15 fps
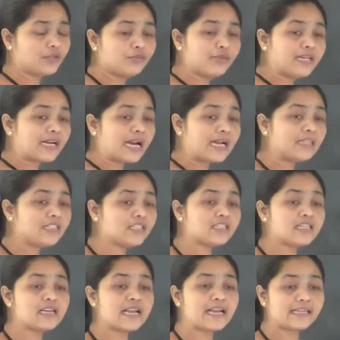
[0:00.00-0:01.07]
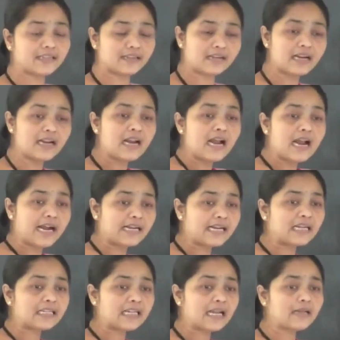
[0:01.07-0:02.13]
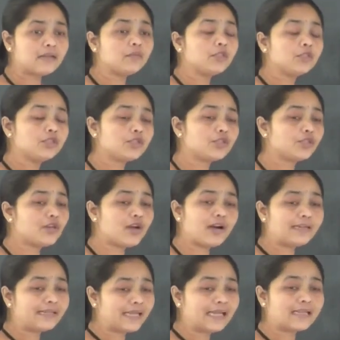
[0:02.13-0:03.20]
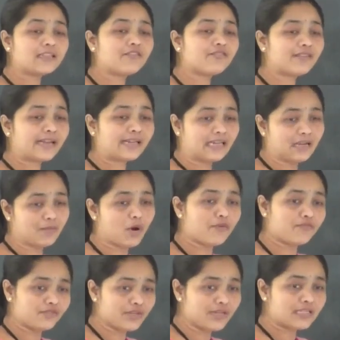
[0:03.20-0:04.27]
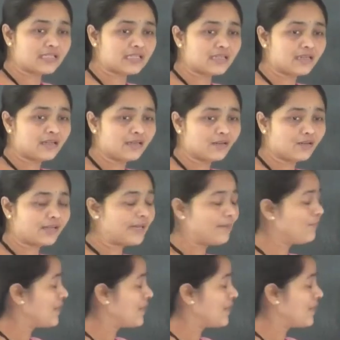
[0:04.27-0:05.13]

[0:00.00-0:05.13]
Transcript: will write the letter, at that time you should not take the fake name of yours. Okay,